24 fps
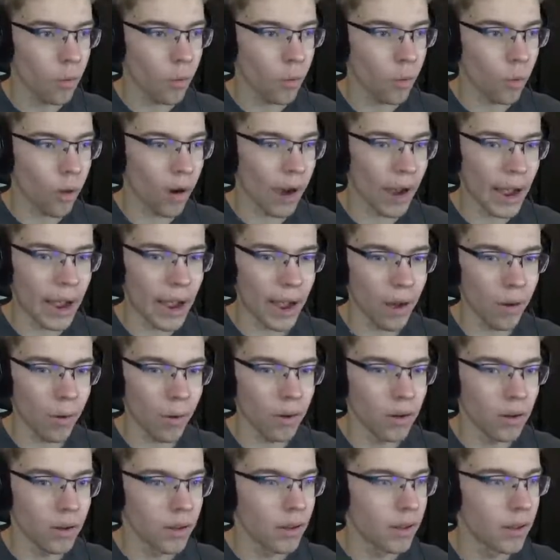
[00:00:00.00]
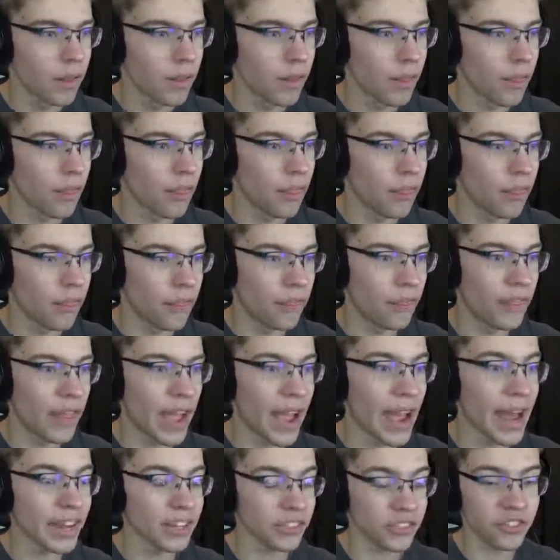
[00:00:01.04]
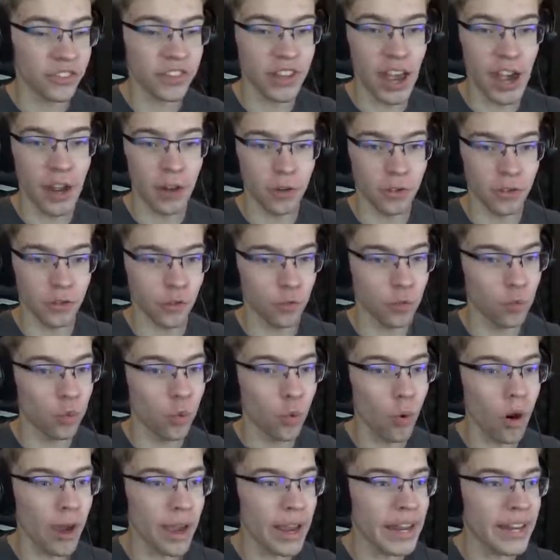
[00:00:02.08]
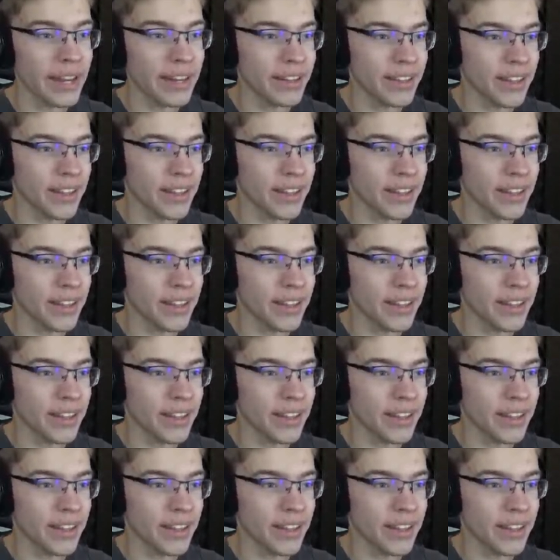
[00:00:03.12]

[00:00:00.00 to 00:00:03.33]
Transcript: Wow. That sounds way